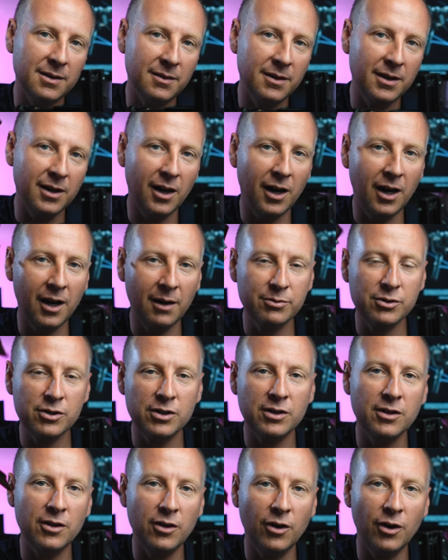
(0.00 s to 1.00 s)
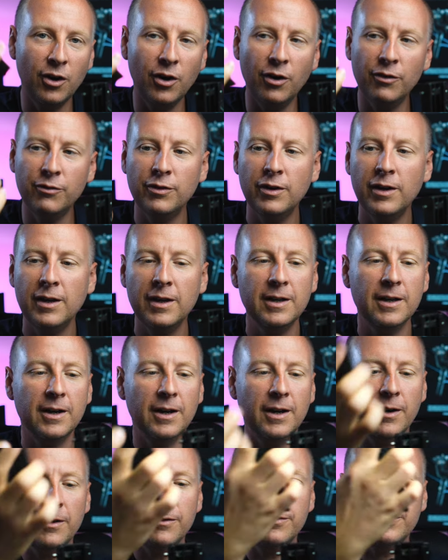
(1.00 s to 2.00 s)
the option of
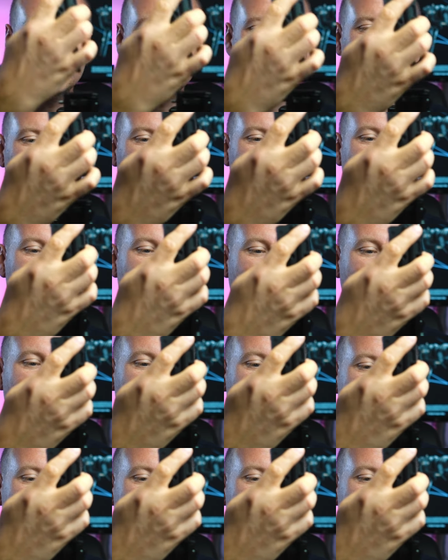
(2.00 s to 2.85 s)
sliding in